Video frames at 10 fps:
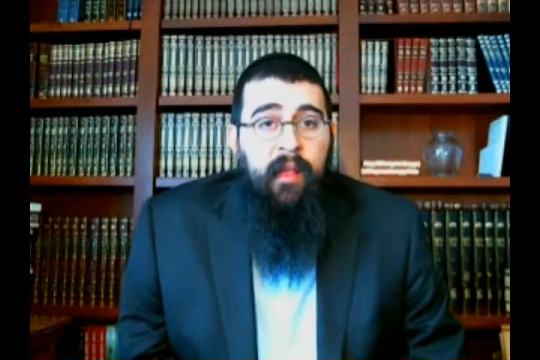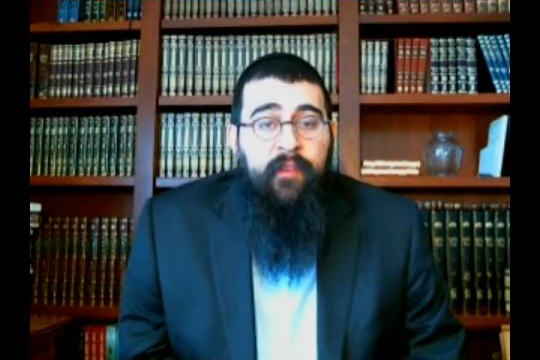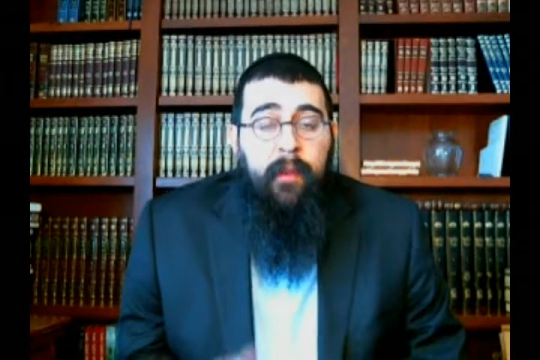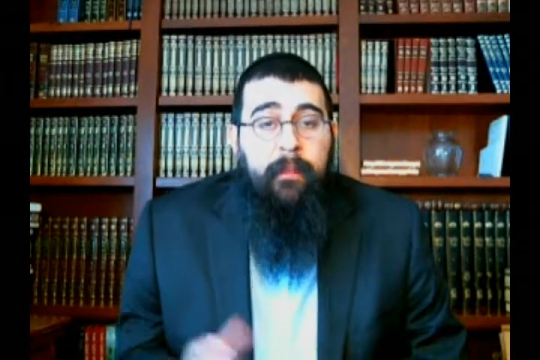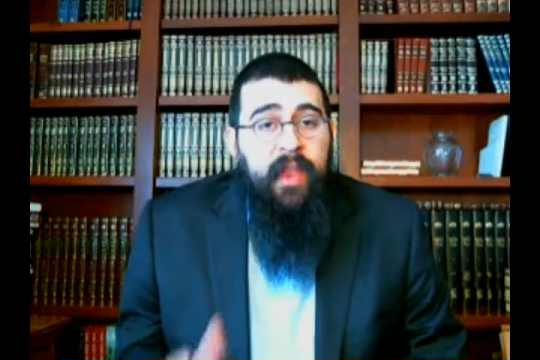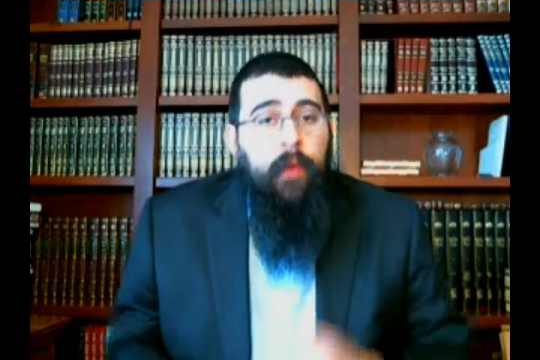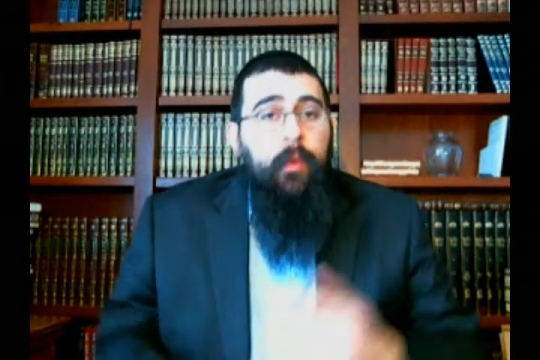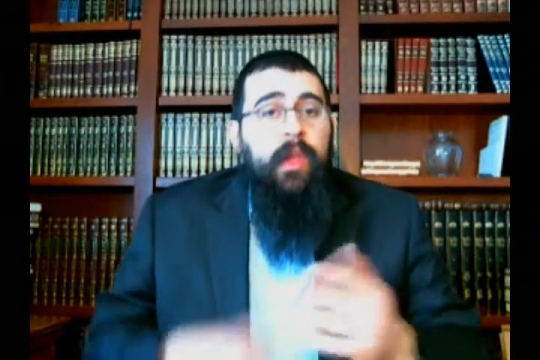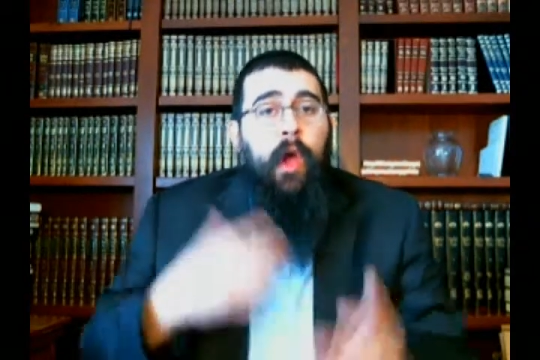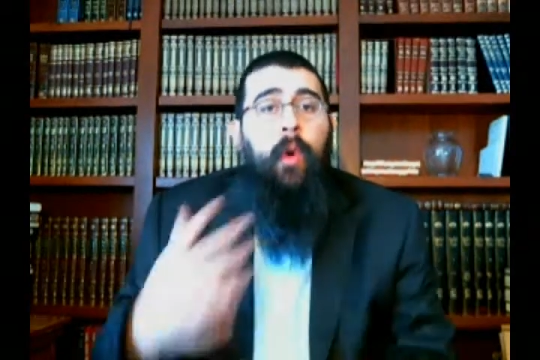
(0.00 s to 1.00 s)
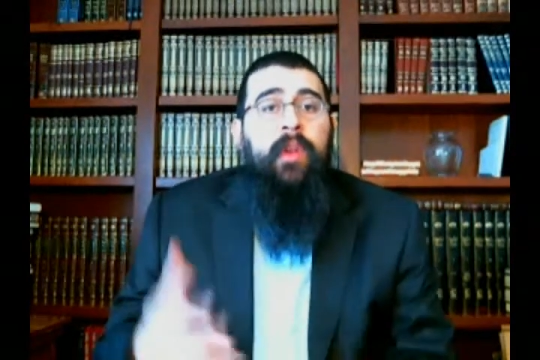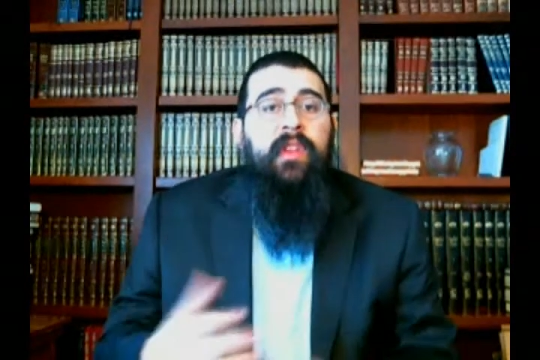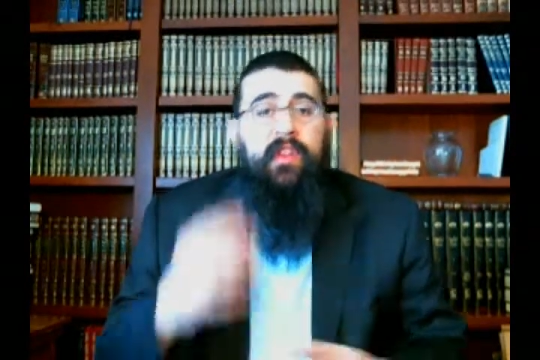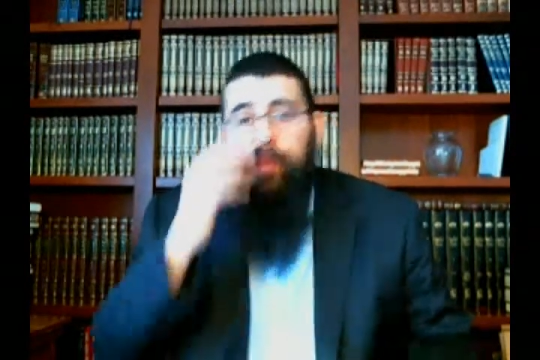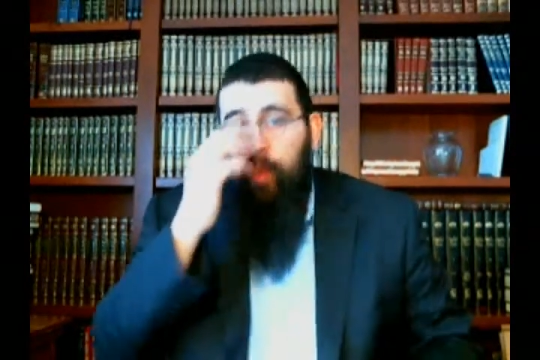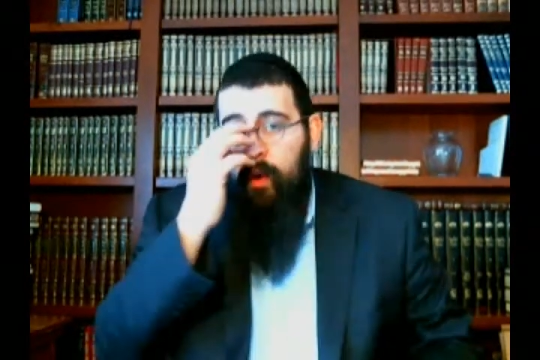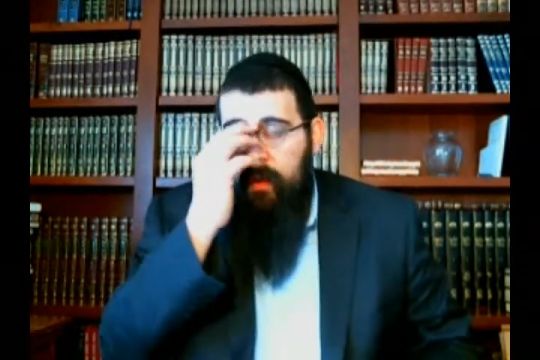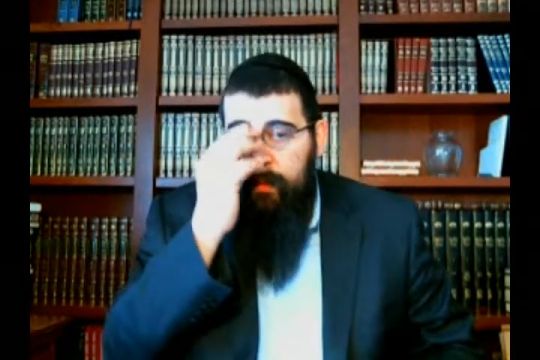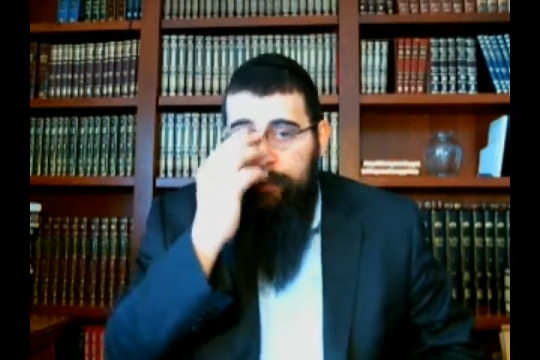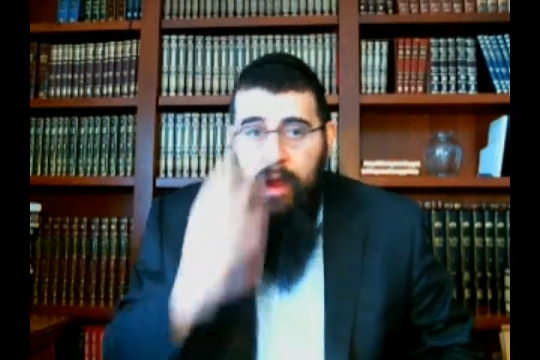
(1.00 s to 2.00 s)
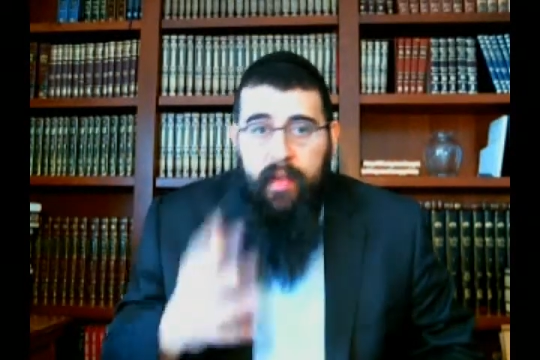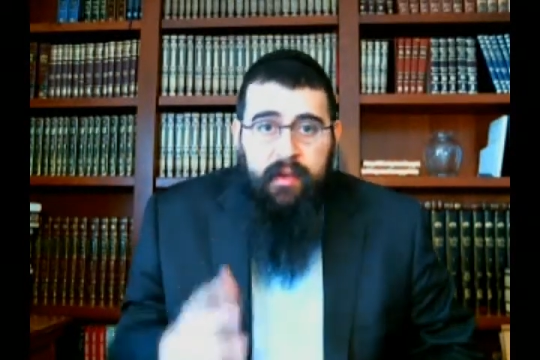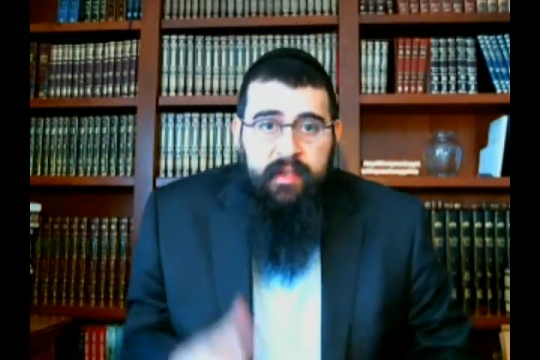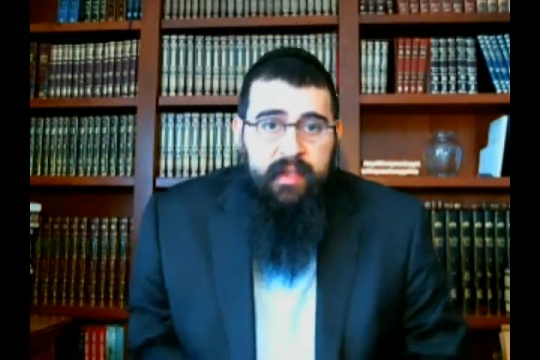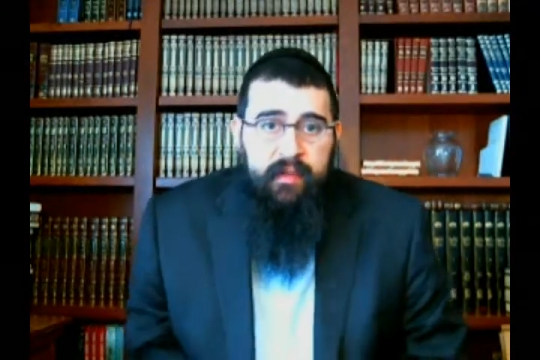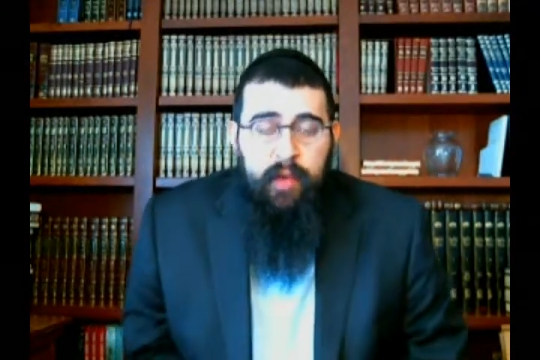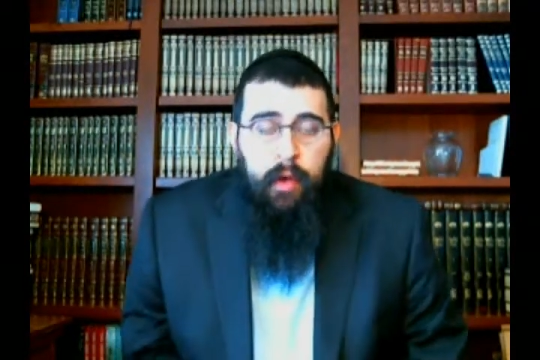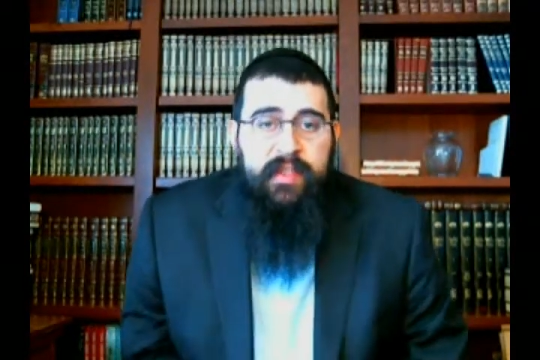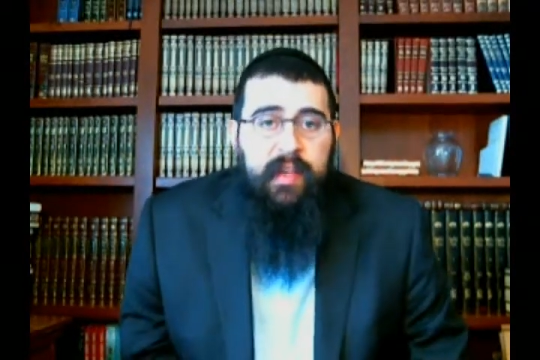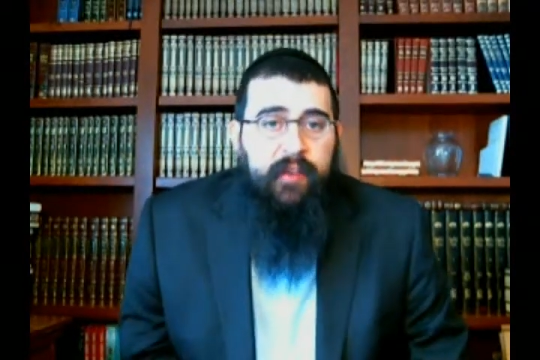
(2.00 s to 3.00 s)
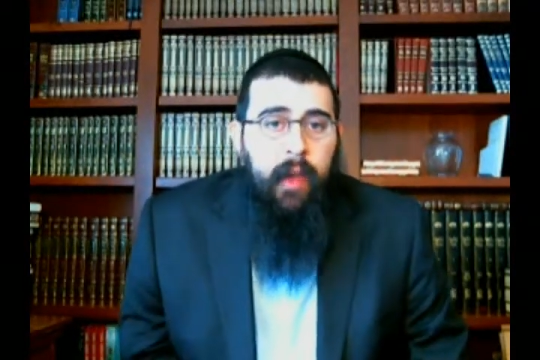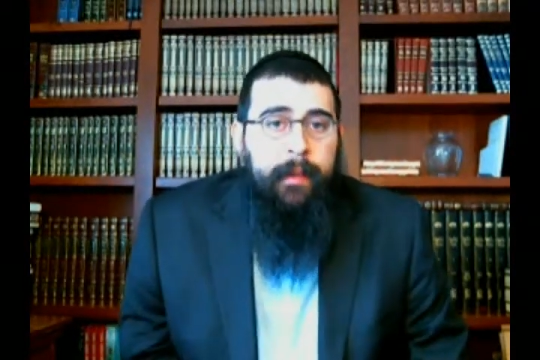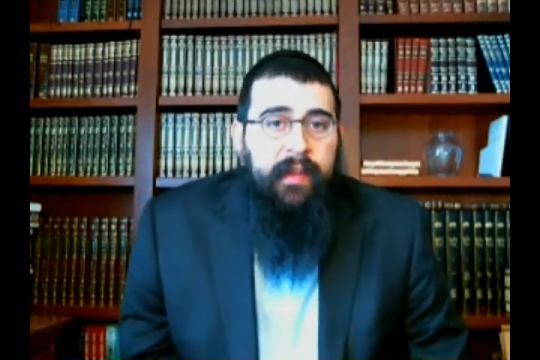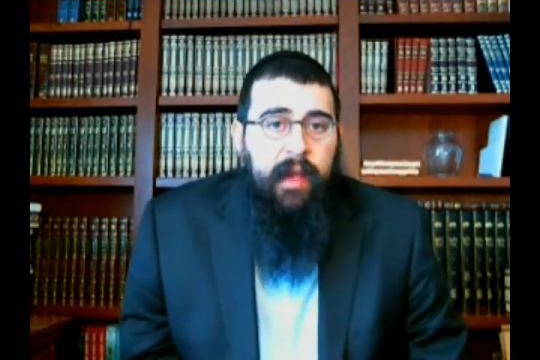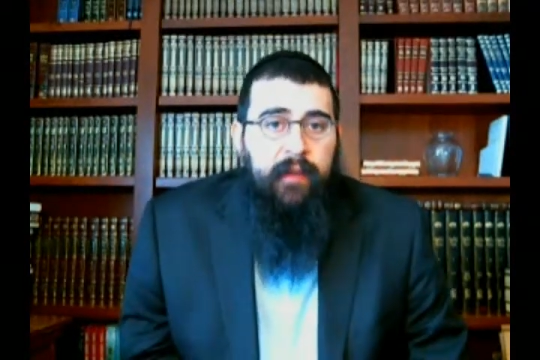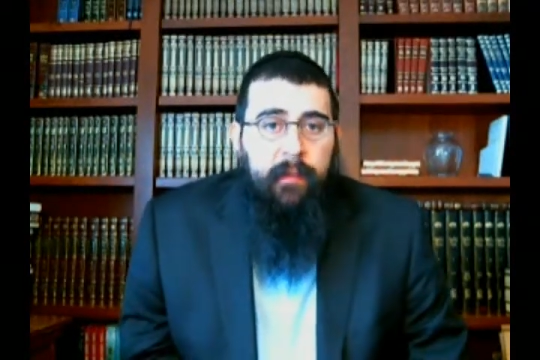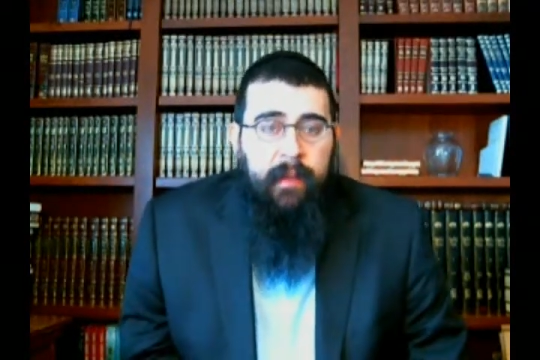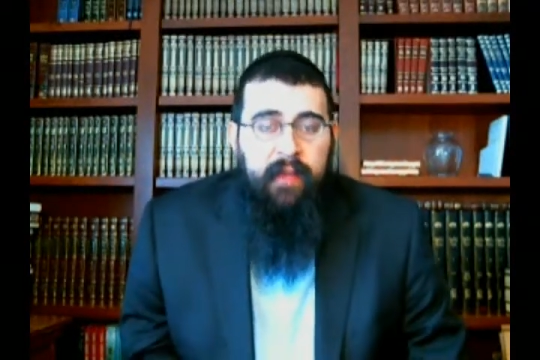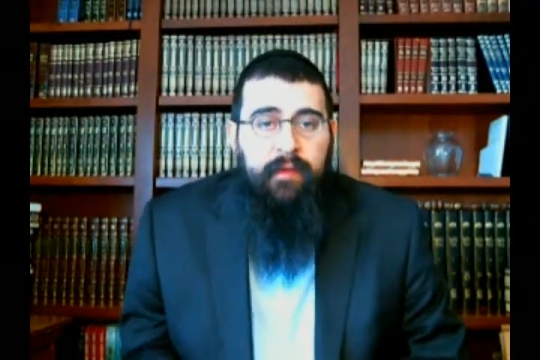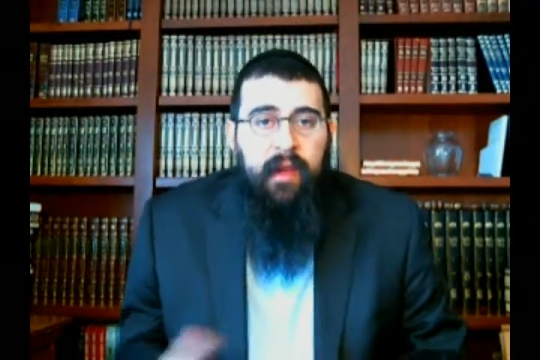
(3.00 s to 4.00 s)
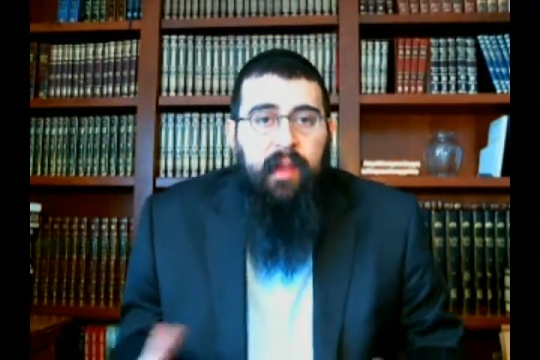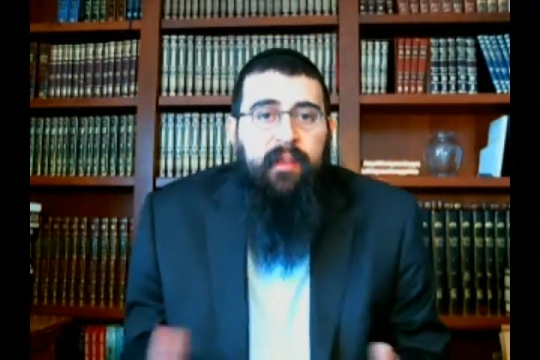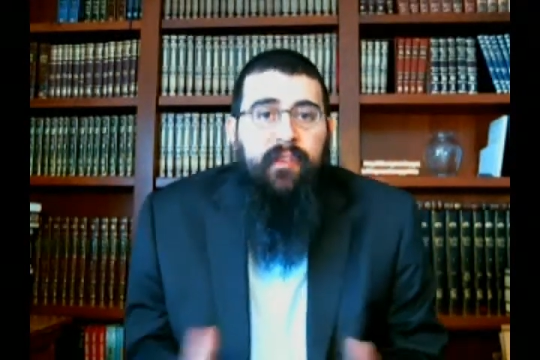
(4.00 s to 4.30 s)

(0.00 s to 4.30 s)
From there we go into the story of the brothers of Yosef coming down from Israel